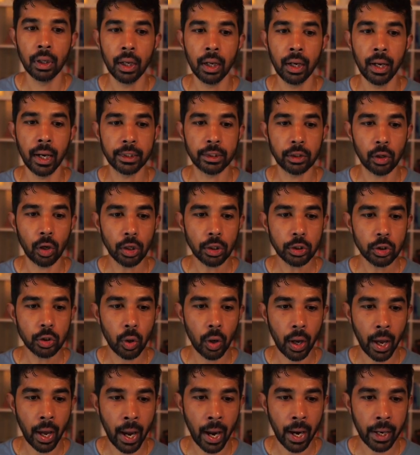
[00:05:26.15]
Let's also
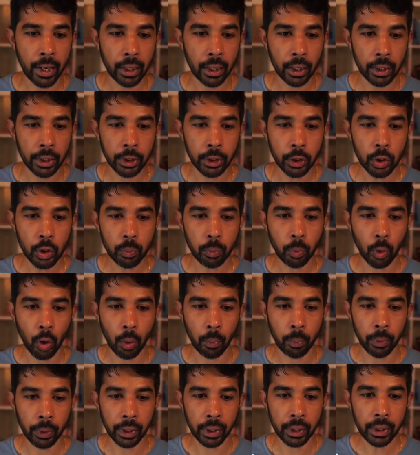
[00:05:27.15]
add a new
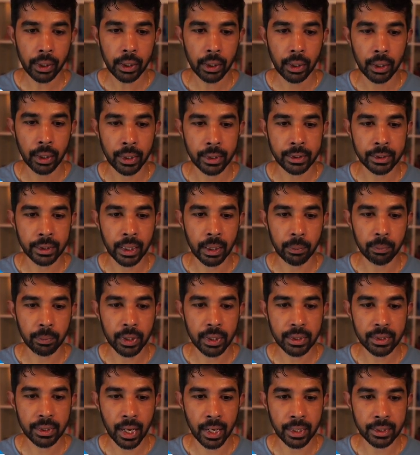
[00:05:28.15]
property. Let's keep
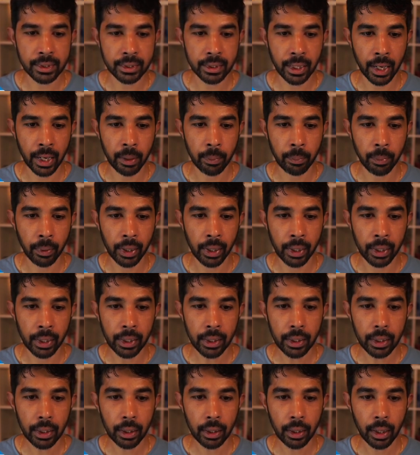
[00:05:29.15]
this as type
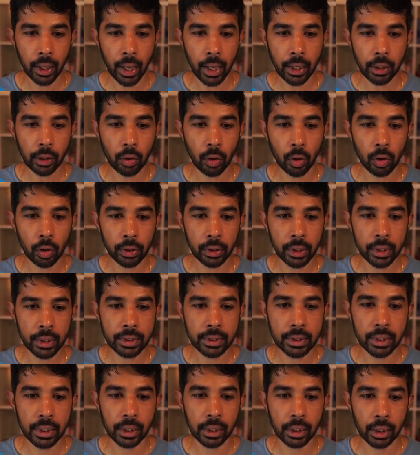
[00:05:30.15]
int and call
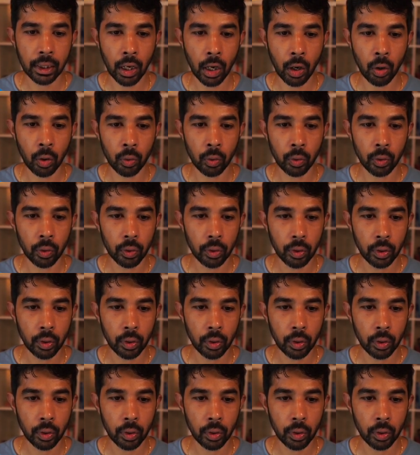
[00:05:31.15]
this count.